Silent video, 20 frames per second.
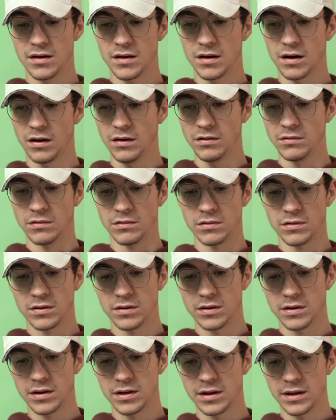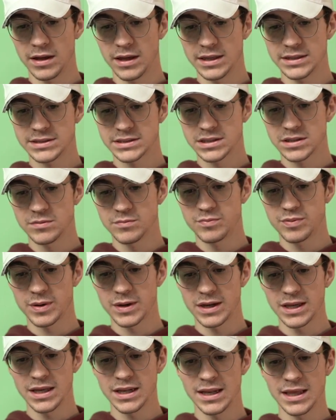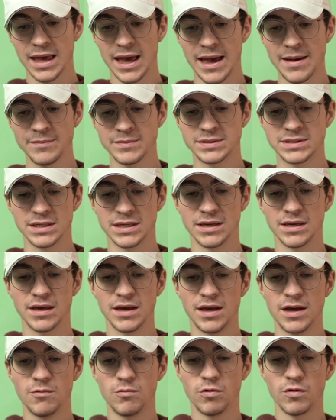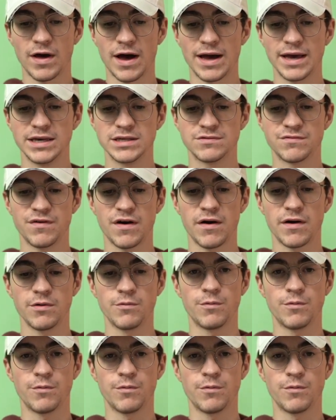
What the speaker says: Oh, it's completely empty. Well, that is very